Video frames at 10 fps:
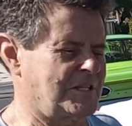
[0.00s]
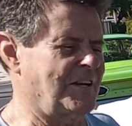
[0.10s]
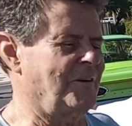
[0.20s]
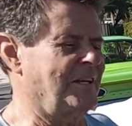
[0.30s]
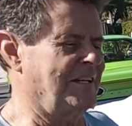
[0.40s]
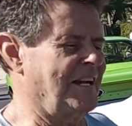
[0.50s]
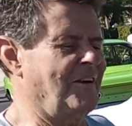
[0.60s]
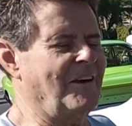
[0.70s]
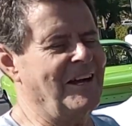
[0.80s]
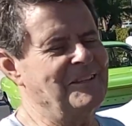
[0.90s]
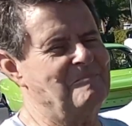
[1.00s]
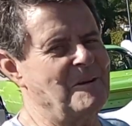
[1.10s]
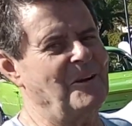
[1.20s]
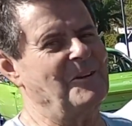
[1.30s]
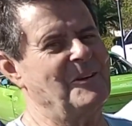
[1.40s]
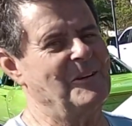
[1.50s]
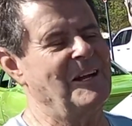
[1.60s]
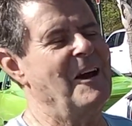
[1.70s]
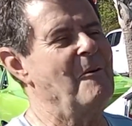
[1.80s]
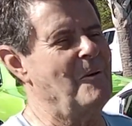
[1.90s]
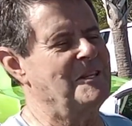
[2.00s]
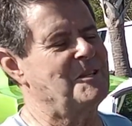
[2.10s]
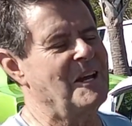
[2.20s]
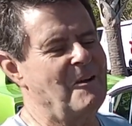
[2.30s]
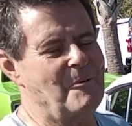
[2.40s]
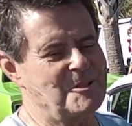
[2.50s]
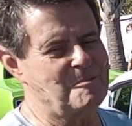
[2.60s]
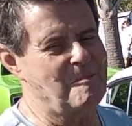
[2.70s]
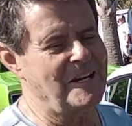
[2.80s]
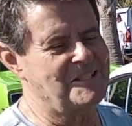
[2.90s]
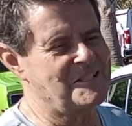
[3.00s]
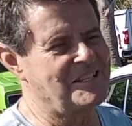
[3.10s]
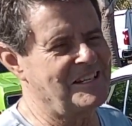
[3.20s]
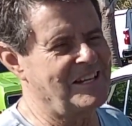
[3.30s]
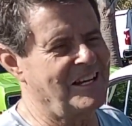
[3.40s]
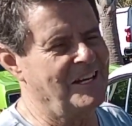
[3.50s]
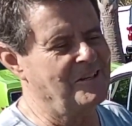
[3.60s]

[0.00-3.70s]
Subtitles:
steering and air on the Barracuda, which makes the